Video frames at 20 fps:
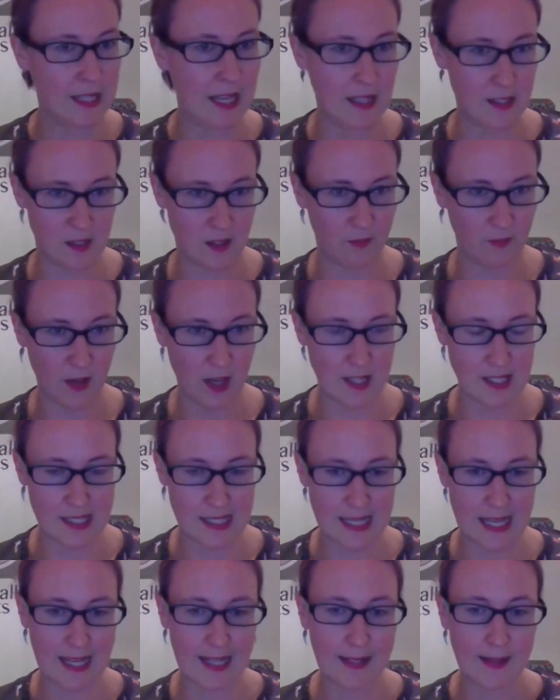That's the first
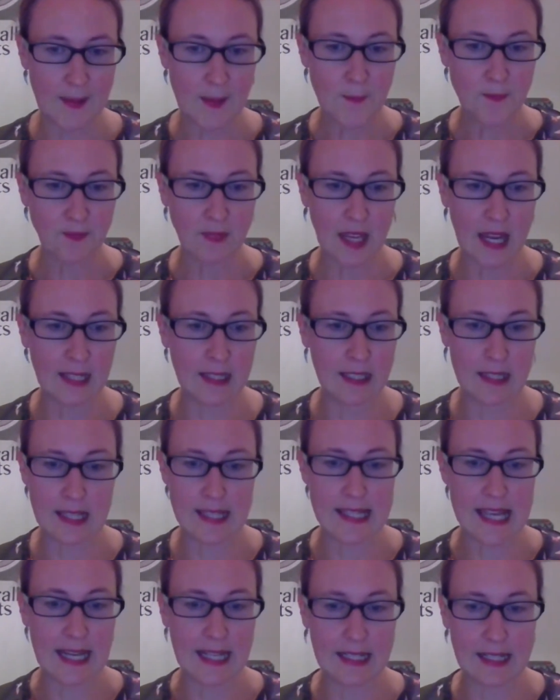thing. And then the
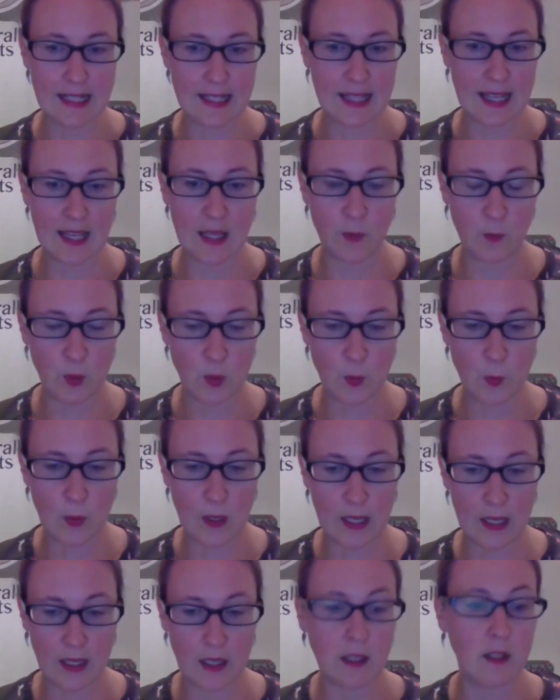second thing would
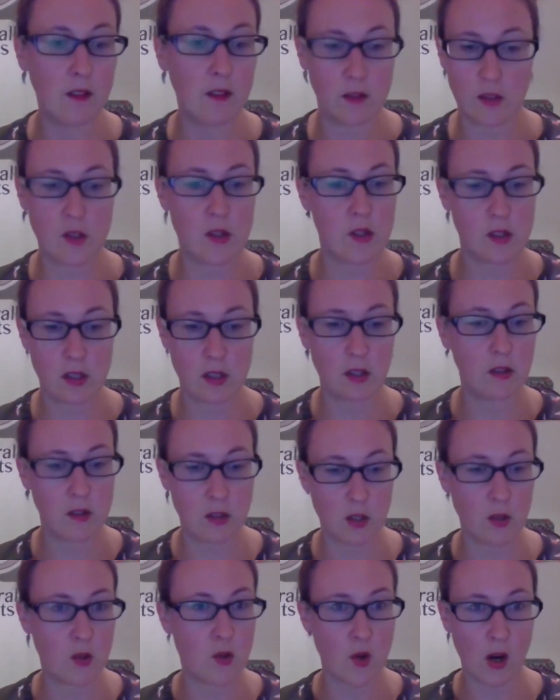be to
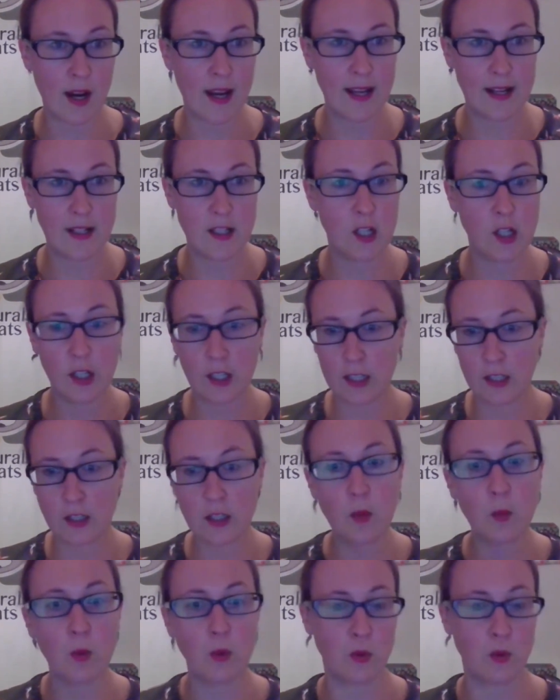try it, to look in
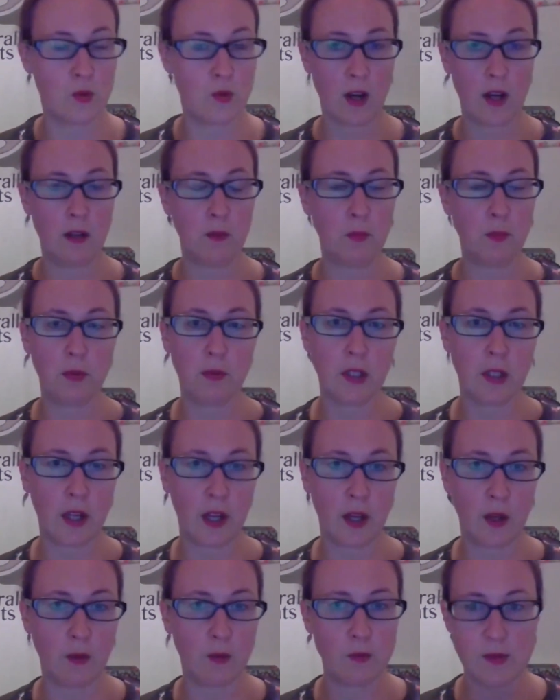your wardrobe,
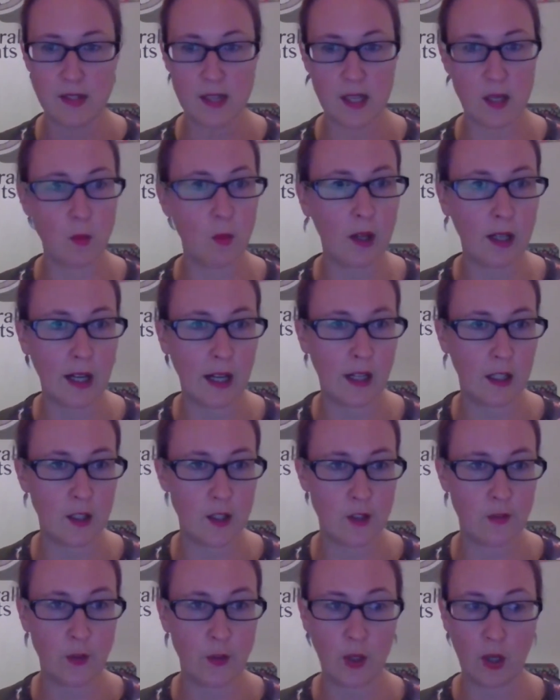see what
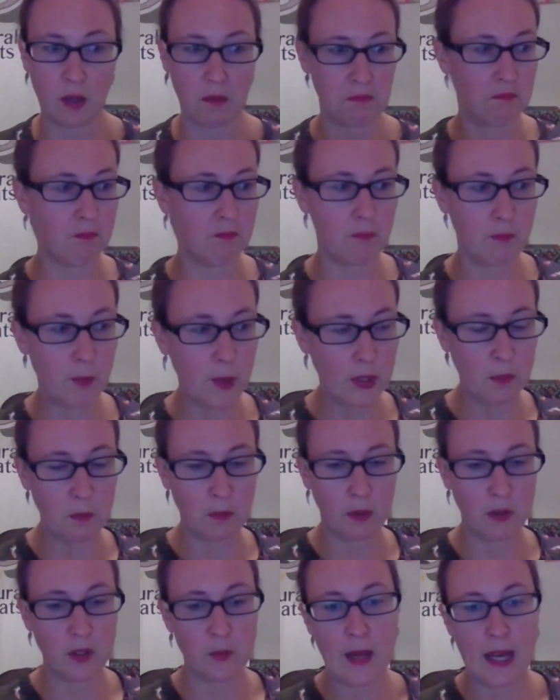colors you've got, put them
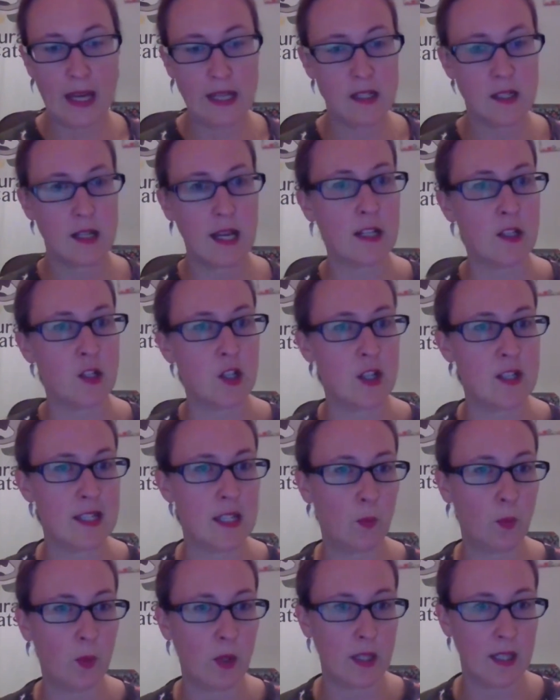on the bed and just
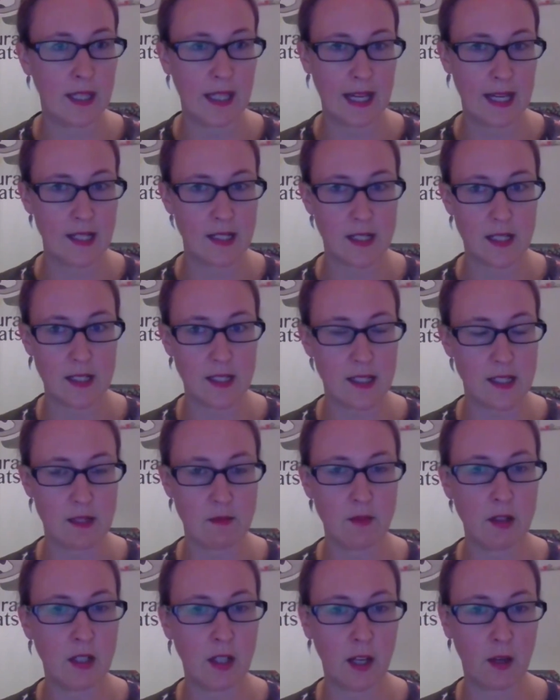see what your cat does,
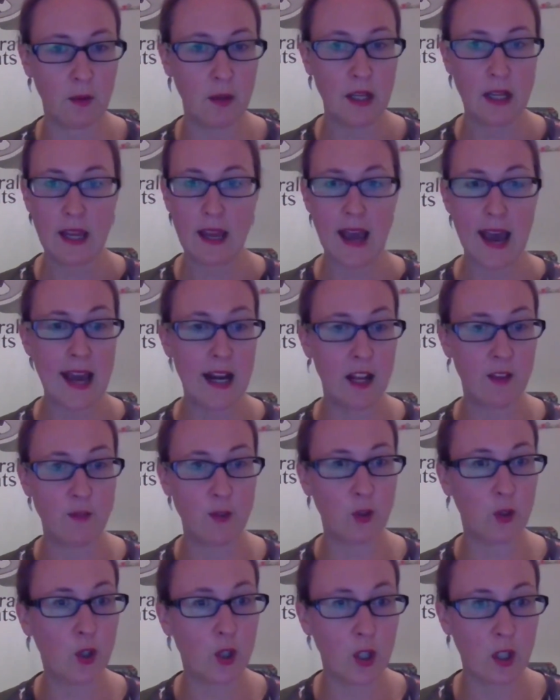and if
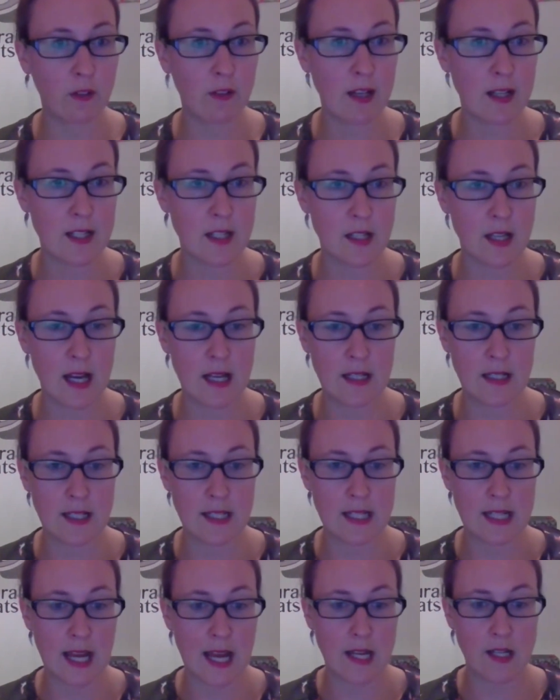you're curious to
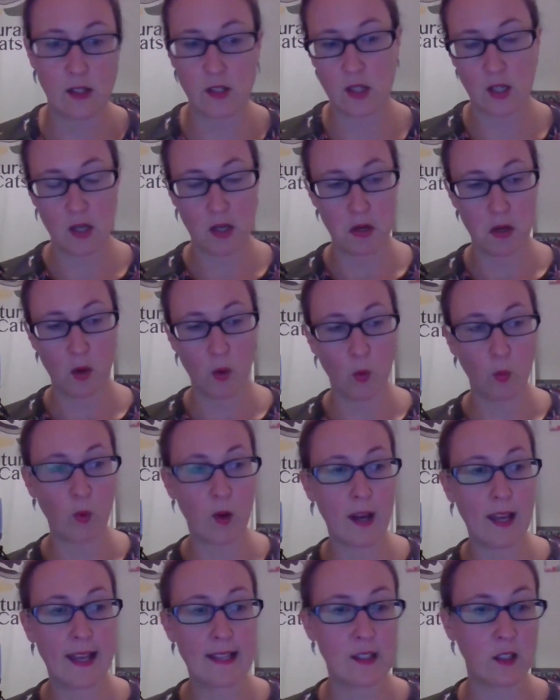understand
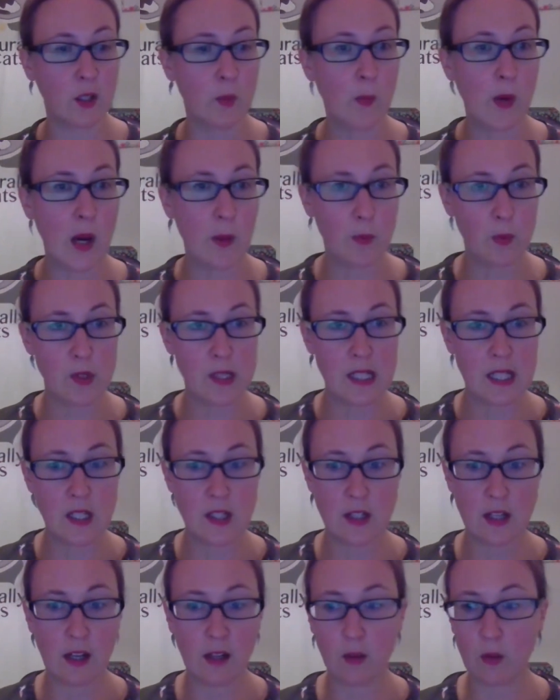why it's on the purple
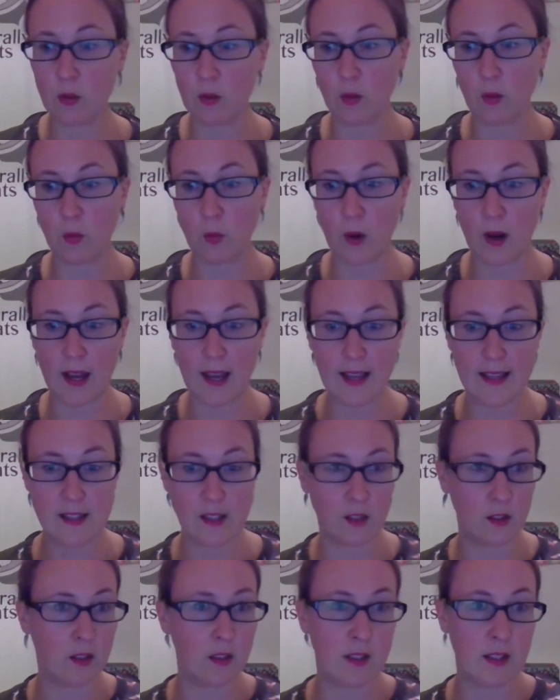t-shirt or why it's
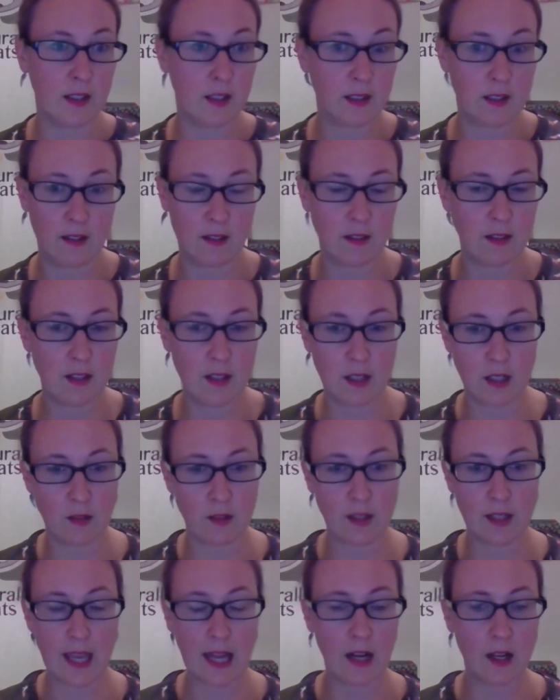on the
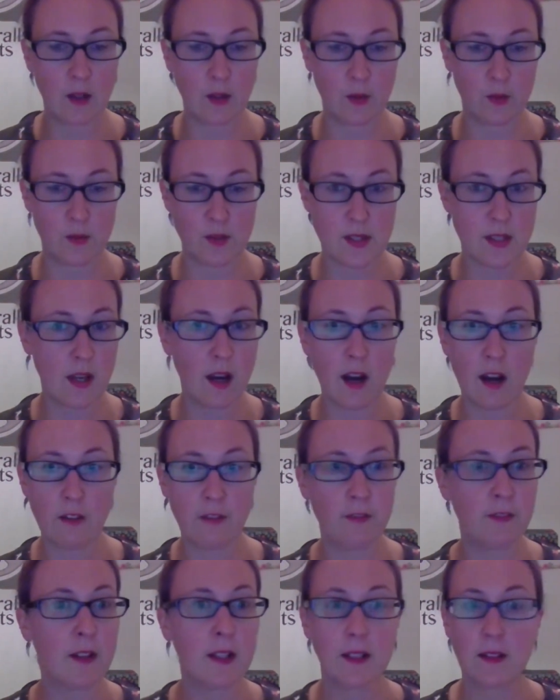the yellow
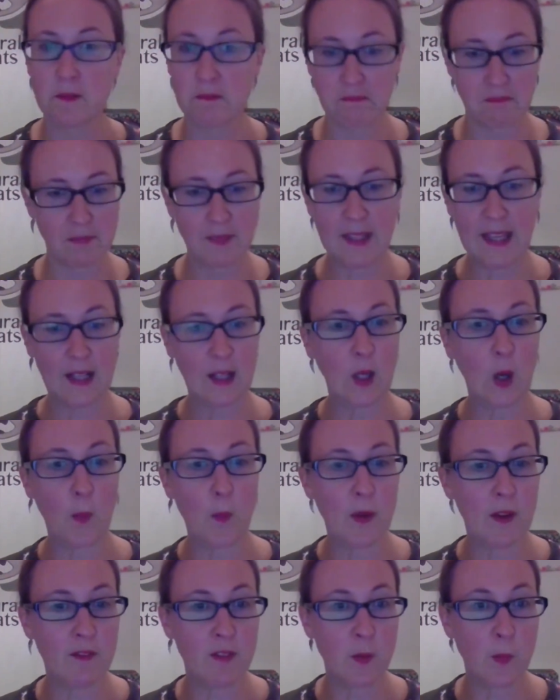scarf, get a
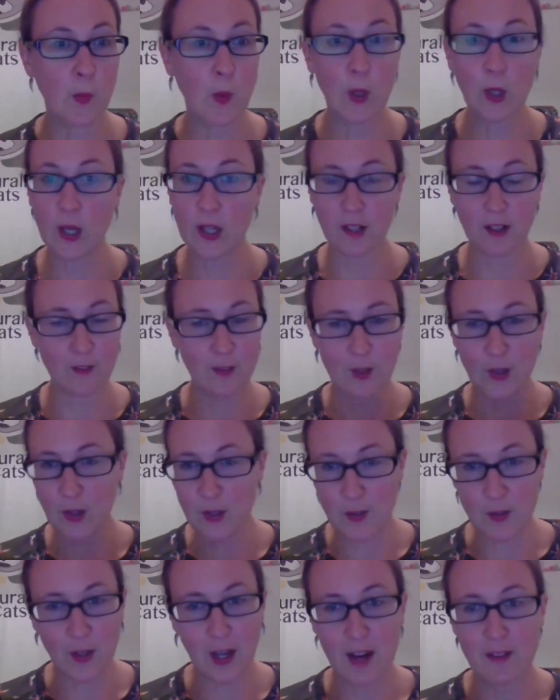copy of the book and I've got
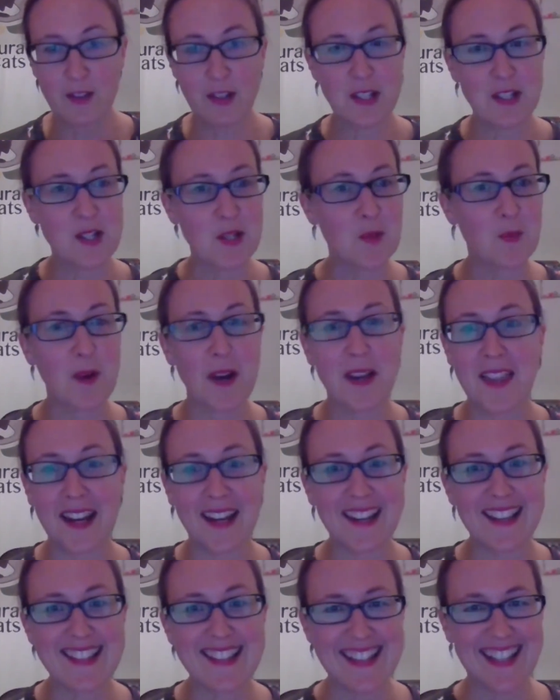you covered as to why that
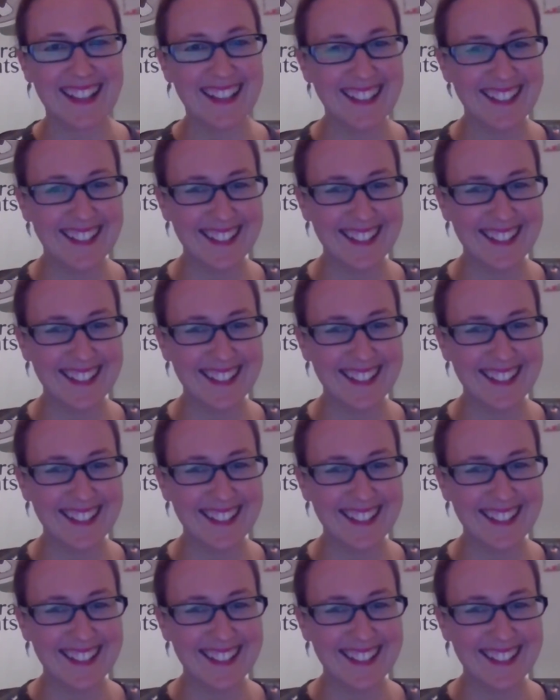is.